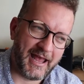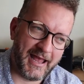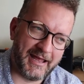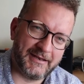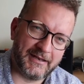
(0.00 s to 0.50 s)

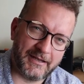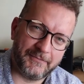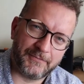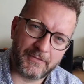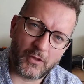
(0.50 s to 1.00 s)
And
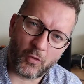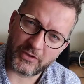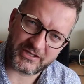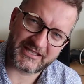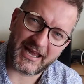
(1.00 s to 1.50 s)
um,
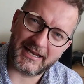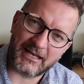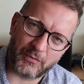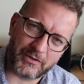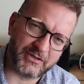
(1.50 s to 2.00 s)
auto
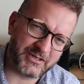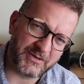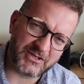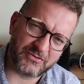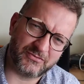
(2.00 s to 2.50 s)
scaling when you're
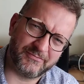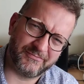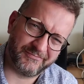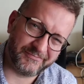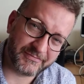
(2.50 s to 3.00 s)
supposed to
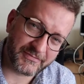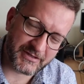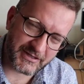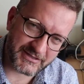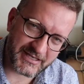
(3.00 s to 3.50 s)

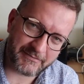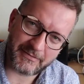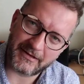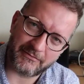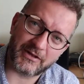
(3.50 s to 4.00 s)

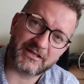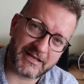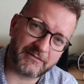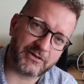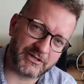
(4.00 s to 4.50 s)
conceivably run
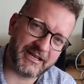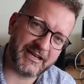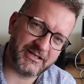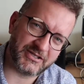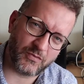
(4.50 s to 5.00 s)
several
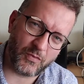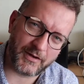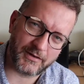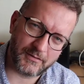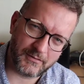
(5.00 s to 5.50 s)
containers on
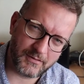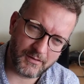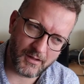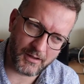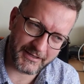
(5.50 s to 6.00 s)
one
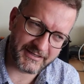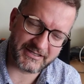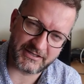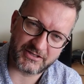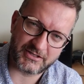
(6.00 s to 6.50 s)

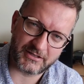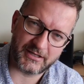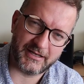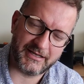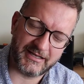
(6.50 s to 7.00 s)
instance
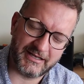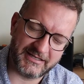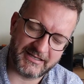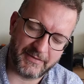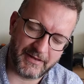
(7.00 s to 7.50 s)

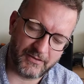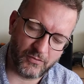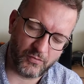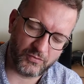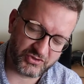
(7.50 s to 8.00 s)
is a bit
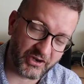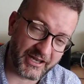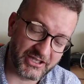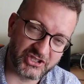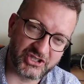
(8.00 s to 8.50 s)

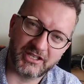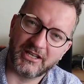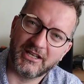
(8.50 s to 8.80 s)
strange.